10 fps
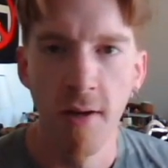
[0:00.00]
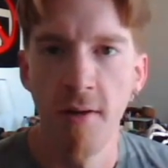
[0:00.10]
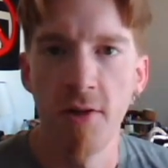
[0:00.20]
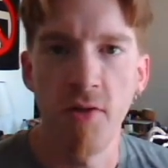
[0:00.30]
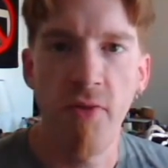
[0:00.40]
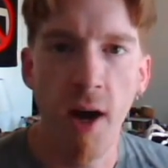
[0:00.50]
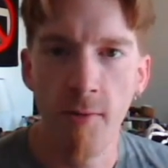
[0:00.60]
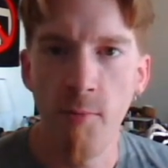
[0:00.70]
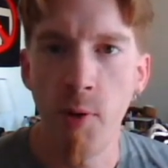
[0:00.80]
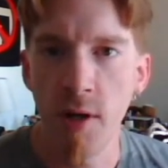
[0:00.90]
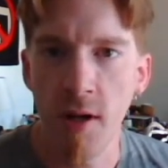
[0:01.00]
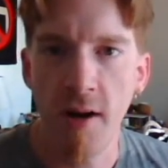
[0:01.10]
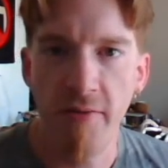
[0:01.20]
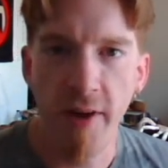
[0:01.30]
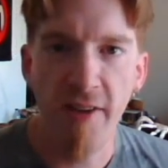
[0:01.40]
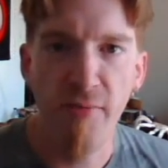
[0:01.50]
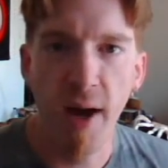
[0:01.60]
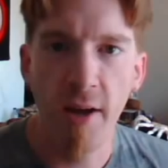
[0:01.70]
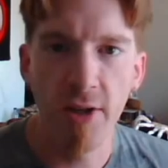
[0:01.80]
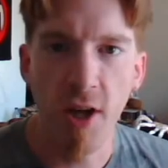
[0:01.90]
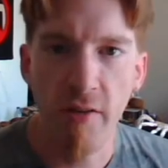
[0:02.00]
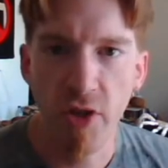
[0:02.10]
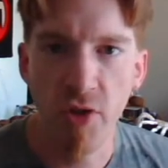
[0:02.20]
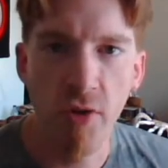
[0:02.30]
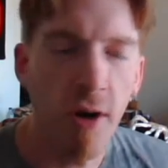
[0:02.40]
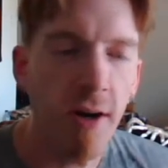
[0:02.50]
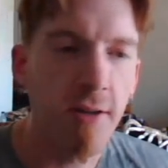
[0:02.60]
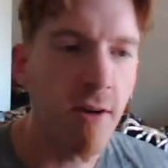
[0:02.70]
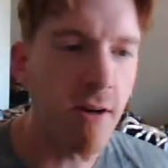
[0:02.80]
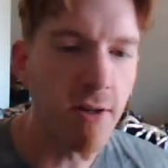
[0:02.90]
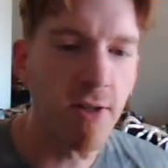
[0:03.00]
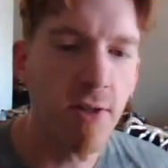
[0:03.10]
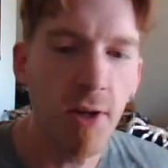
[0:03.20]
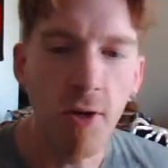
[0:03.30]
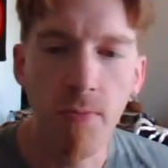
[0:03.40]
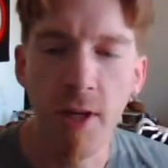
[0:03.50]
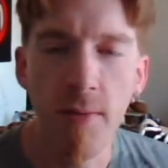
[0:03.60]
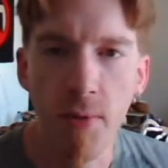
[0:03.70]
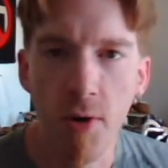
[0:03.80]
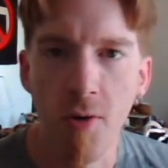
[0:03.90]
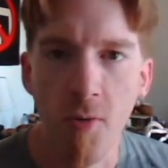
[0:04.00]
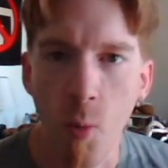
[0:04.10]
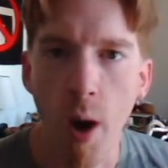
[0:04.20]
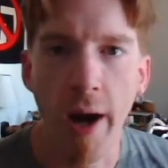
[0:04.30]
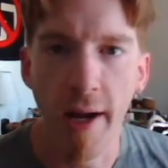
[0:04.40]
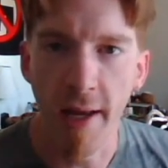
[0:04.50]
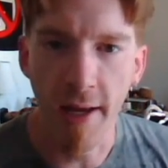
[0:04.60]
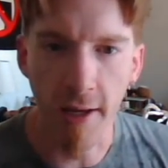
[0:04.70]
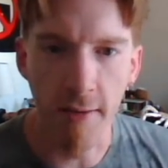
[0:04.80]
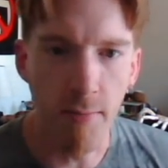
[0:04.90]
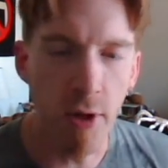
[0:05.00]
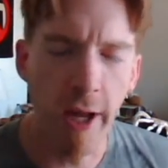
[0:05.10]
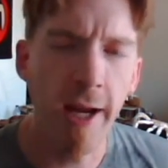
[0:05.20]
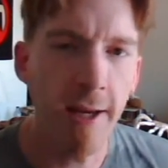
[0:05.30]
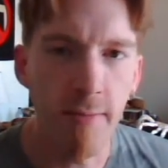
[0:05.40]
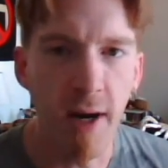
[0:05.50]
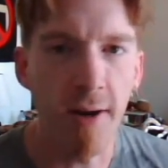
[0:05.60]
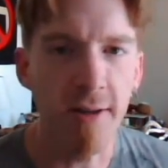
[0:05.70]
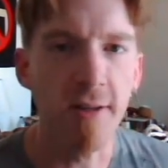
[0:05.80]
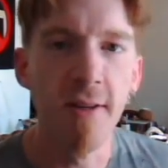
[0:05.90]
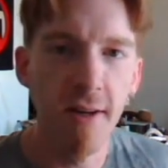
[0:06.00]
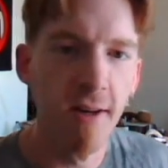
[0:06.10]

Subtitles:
so fine, we'll put it off 5 miles offshore, and there are still people whining and complaining about it.